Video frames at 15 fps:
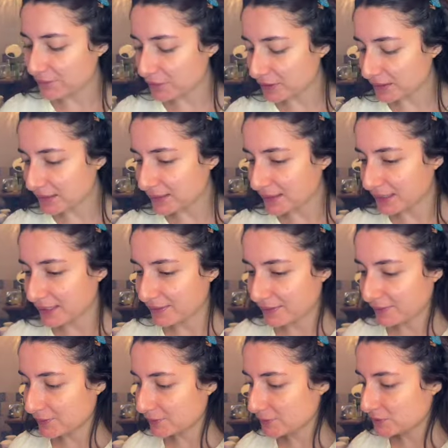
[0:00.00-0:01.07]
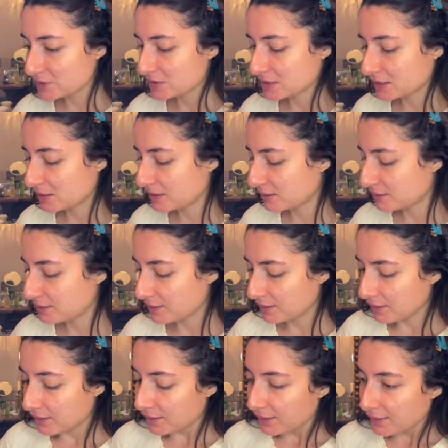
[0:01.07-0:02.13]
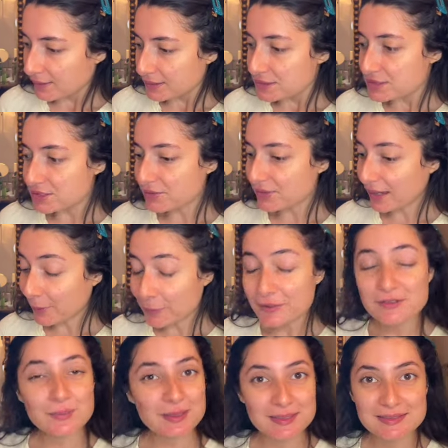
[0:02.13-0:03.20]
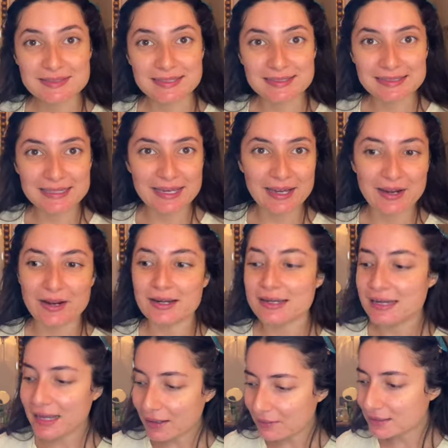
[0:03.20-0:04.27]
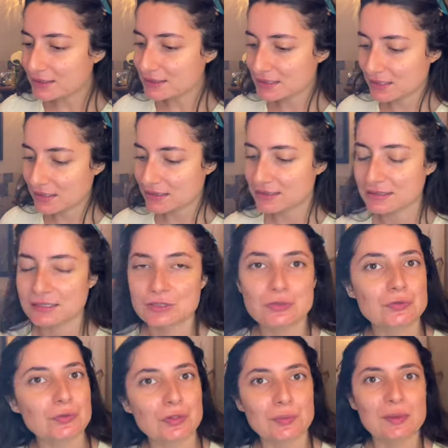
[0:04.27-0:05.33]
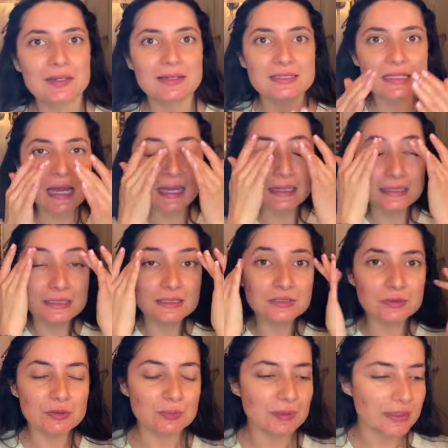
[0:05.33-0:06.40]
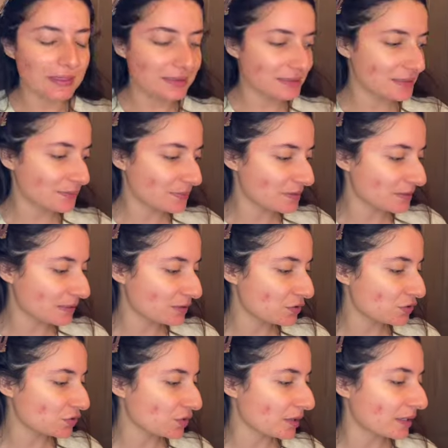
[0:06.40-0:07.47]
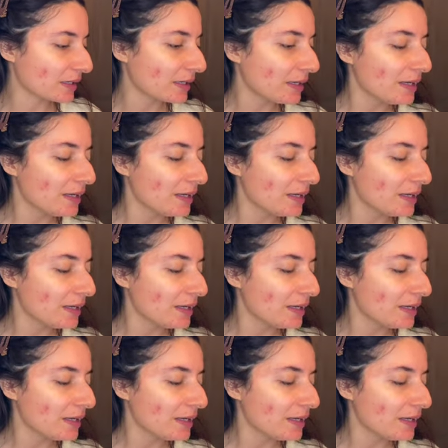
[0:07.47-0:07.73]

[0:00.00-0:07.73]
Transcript: Really like those. So that was my skincare. Now let's talk sunscreen because I need to apply some sunscreen.